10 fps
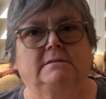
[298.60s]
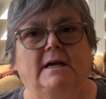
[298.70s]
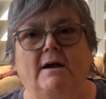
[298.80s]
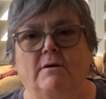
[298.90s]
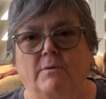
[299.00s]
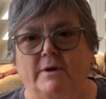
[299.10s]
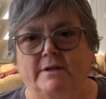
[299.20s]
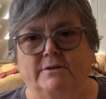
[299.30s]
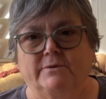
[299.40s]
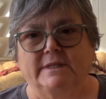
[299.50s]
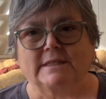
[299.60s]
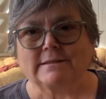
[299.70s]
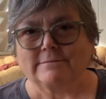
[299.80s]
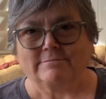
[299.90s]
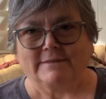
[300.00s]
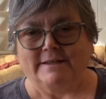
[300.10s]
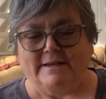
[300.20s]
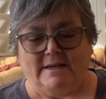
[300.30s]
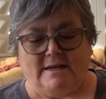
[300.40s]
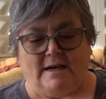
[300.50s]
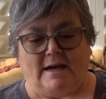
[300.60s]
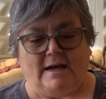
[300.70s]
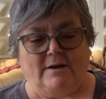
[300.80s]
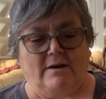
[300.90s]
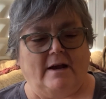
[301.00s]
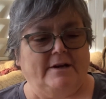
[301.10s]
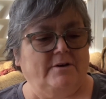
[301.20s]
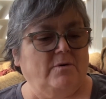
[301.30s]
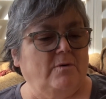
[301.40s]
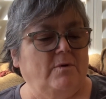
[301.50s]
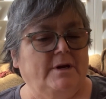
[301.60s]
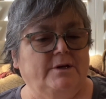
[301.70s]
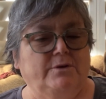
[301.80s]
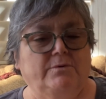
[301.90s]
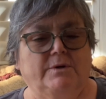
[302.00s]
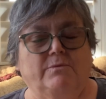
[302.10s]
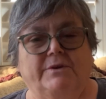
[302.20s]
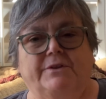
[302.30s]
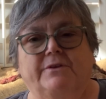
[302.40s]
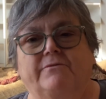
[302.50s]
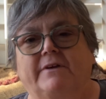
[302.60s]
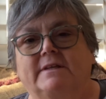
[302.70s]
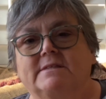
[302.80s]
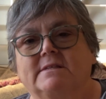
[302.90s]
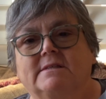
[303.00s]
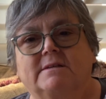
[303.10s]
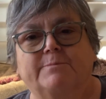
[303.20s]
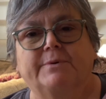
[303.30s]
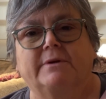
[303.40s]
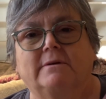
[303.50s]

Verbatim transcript: how I want to do it. I, I know I want to do it with the fancy zip.